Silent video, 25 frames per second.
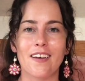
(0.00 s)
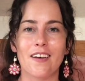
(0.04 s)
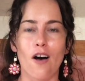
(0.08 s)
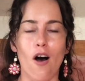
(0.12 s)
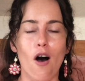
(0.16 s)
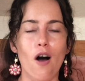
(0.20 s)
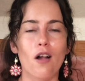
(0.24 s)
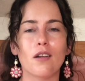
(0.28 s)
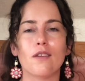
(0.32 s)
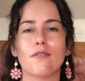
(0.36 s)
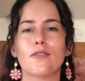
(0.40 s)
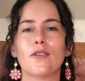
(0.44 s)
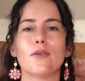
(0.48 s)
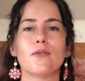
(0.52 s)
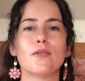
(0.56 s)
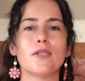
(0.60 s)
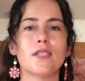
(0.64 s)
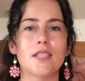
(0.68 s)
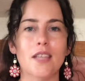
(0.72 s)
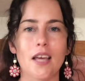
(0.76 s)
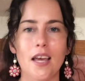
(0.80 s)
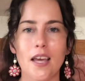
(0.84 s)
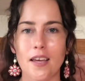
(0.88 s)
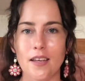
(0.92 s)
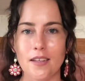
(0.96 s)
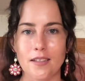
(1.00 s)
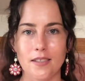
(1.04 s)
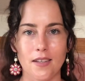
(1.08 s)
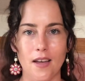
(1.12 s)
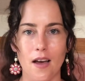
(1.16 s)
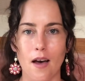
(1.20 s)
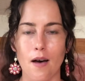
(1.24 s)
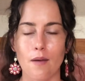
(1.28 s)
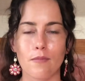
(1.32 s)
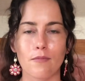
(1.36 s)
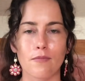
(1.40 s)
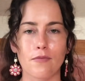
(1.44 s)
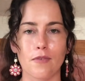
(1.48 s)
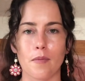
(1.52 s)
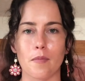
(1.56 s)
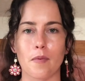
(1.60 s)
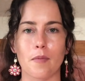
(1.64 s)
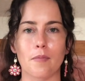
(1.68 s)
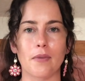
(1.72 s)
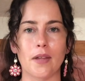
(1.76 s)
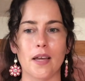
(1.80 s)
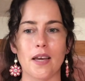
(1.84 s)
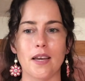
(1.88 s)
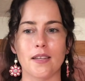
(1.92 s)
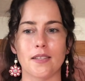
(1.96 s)
All of those things come from a
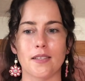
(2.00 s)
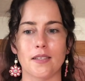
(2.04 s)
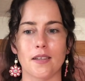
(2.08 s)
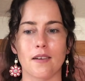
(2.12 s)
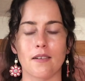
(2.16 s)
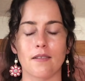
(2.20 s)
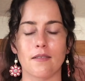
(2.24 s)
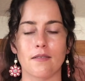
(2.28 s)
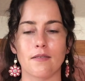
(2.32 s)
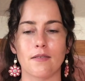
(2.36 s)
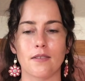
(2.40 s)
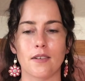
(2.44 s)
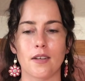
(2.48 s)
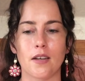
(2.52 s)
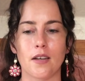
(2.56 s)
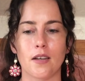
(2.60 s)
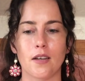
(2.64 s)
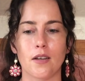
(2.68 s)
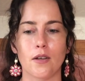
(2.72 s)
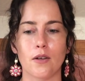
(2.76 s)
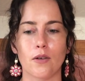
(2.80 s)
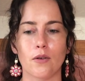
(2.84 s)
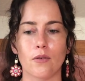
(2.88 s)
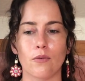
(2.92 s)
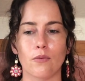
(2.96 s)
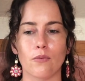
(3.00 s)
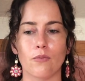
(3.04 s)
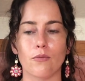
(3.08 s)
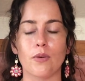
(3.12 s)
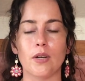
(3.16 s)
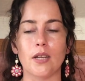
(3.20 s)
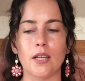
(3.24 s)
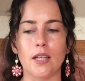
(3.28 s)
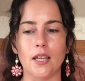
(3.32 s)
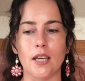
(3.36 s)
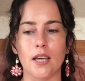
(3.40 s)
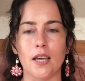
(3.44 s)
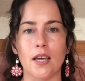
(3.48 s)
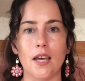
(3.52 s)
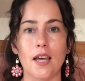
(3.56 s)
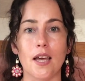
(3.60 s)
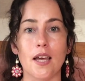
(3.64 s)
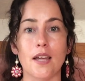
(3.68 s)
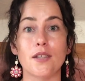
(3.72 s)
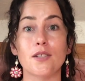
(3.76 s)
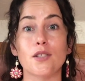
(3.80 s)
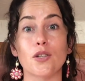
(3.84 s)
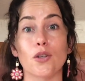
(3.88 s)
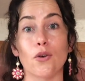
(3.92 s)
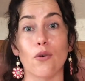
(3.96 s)
place of really
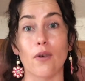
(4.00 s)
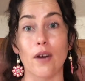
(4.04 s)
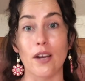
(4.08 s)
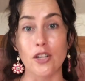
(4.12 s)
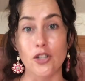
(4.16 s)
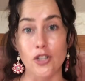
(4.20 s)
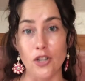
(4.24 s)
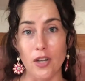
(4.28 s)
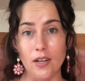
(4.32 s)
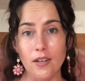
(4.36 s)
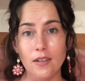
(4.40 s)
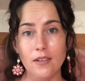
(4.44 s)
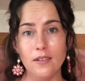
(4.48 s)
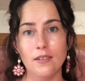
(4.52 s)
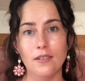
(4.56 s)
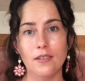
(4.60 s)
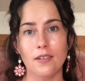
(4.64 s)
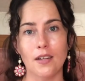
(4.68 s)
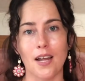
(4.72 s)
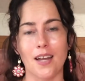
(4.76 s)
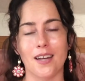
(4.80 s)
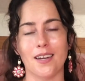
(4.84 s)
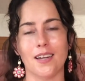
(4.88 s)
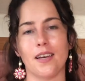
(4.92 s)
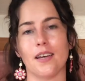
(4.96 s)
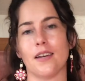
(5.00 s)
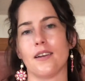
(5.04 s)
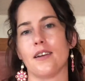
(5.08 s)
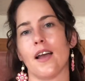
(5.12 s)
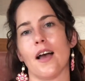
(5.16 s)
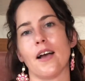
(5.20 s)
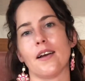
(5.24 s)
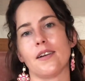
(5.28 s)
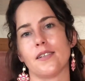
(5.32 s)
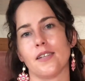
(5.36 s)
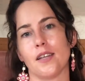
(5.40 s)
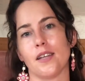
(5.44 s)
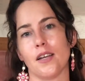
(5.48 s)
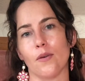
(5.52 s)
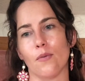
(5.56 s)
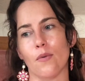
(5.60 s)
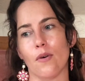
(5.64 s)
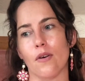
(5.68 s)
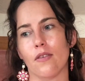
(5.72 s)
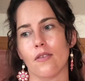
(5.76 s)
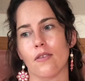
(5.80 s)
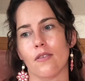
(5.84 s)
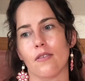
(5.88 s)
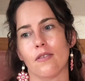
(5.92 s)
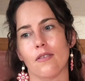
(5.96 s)
integration and connecting
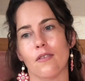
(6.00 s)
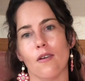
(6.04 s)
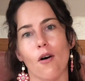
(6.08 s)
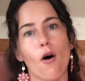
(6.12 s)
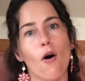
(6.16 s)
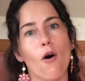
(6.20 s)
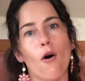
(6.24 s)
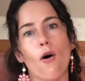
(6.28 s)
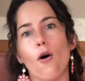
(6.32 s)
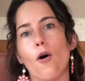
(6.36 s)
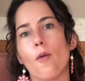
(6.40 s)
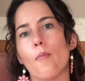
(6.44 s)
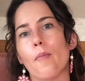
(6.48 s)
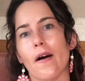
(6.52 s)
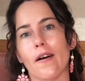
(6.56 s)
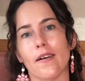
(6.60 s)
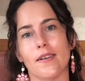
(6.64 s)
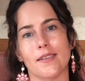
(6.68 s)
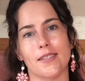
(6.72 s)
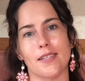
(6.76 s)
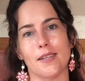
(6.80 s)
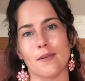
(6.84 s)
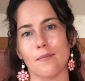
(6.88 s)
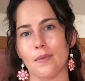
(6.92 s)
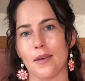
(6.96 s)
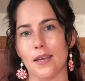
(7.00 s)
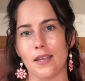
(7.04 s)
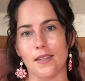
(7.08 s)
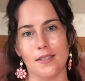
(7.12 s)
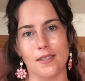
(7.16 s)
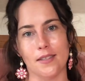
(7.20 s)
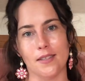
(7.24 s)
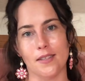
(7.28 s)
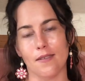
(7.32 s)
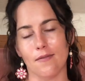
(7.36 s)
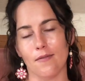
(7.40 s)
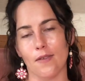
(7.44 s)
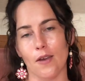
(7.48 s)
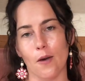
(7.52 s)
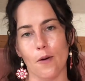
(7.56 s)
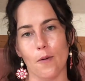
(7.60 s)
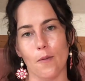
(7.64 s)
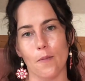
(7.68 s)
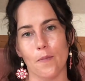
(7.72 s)
with all parts and pieces of you.